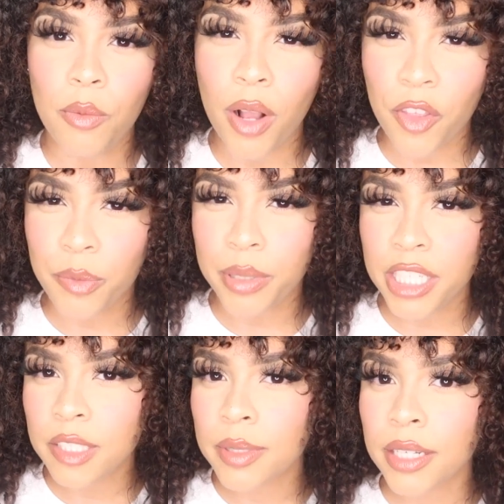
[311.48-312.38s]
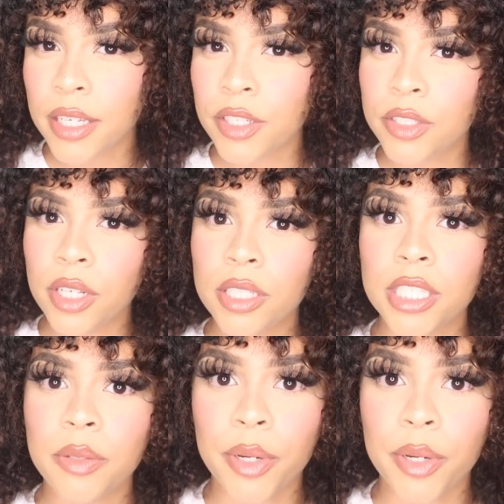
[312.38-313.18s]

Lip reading: a wealth placement in astrology,